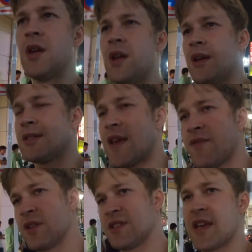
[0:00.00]
Let's have a
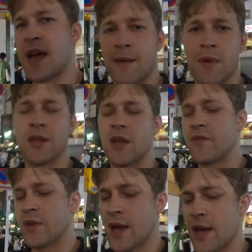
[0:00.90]
good time. I love
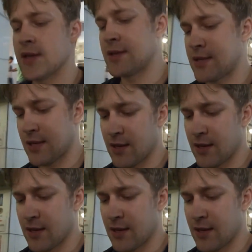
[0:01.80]
you guys.